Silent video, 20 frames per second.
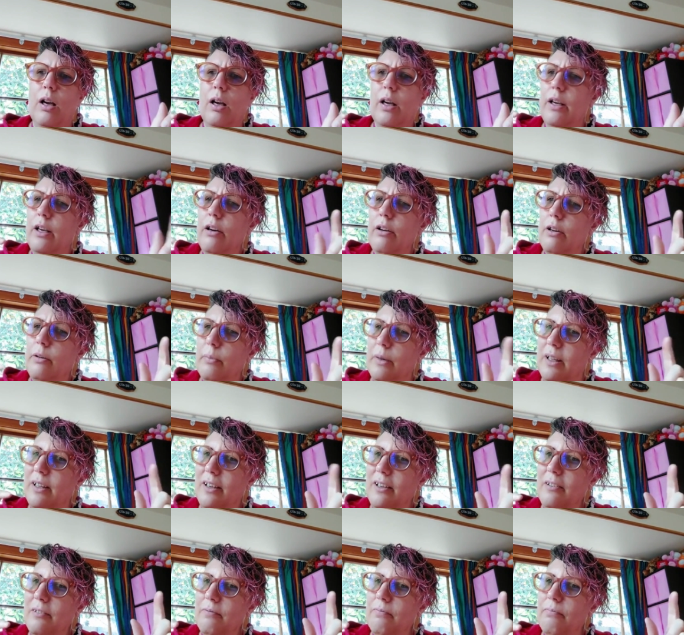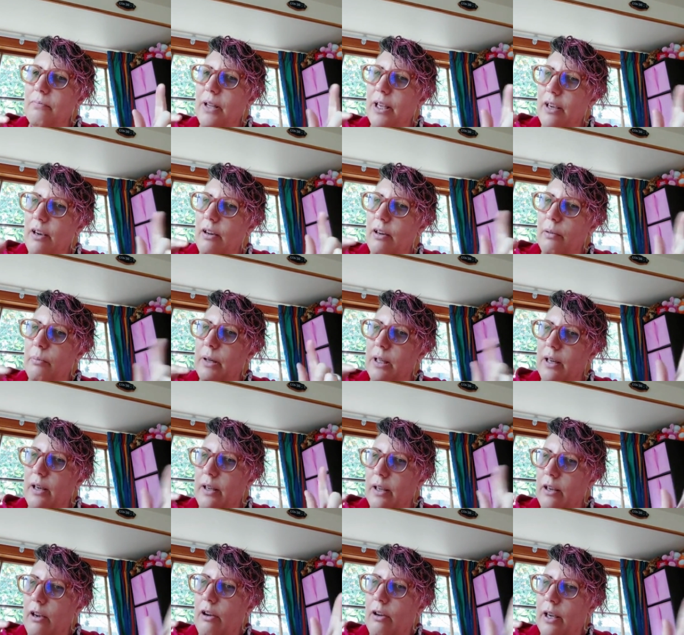hang on a minute, hang on a minute,
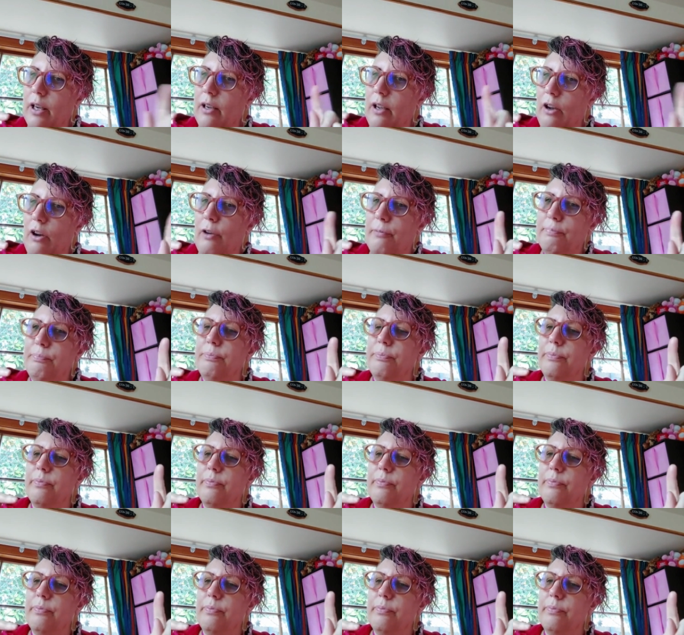hang on, hang on.